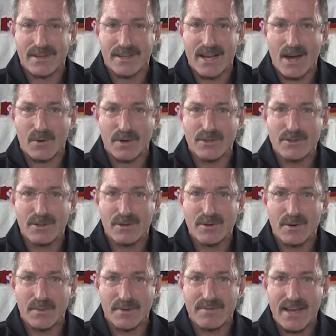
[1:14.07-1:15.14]
an hour or
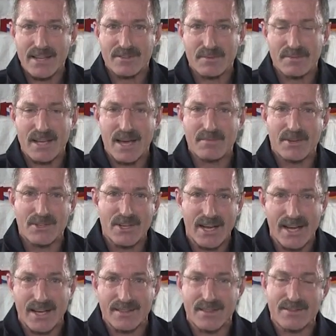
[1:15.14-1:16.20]
two and we've had some time to
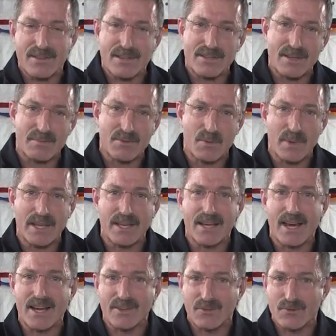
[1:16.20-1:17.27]
check out the systems, we can
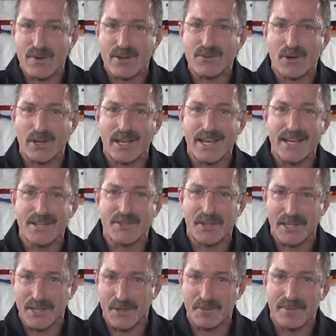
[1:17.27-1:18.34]
kind of stretch our legs a
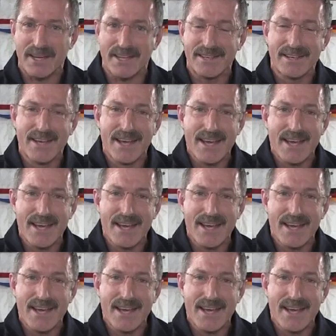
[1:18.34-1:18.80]
little bit